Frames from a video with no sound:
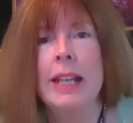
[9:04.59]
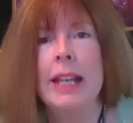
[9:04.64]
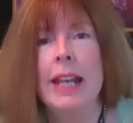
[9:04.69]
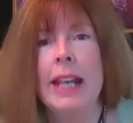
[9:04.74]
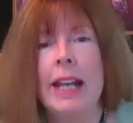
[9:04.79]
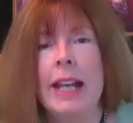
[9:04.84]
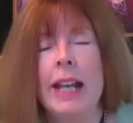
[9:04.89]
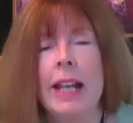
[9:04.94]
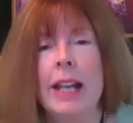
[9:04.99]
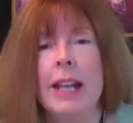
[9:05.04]

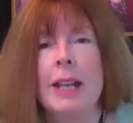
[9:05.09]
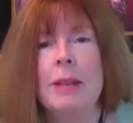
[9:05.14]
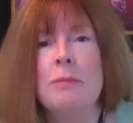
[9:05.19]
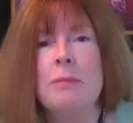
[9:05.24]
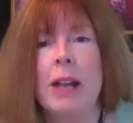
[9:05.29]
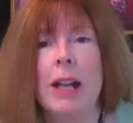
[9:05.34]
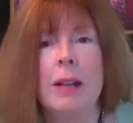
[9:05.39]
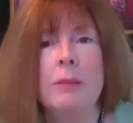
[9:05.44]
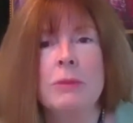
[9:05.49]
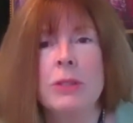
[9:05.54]
and
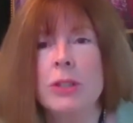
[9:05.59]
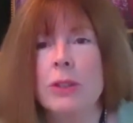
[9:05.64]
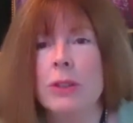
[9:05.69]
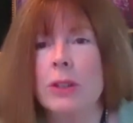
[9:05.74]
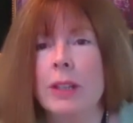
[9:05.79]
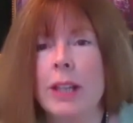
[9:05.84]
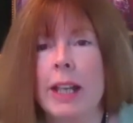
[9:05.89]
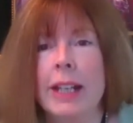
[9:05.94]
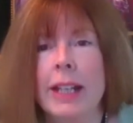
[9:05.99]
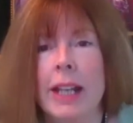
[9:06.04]
I'm sure,
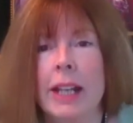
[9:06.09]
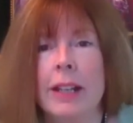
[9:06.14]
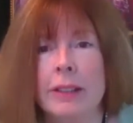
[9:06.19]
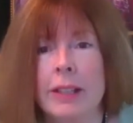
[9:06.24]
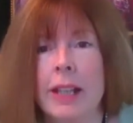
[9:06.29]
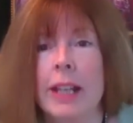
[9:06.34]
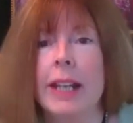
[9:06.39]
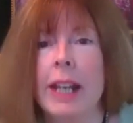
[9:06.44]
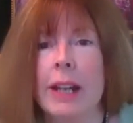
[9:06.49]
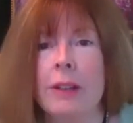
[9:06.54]

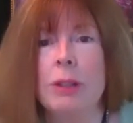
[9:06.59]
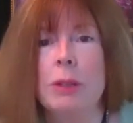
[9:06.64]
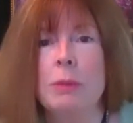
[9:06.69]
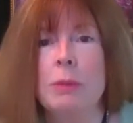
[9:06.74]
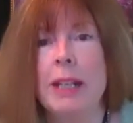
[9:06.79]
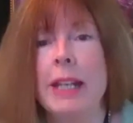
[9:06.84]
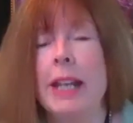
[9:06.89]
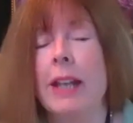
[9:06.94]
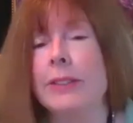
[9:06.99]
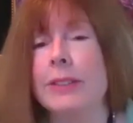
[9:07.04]
like
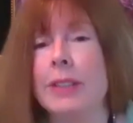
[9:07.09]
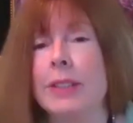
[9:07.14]
everybody else,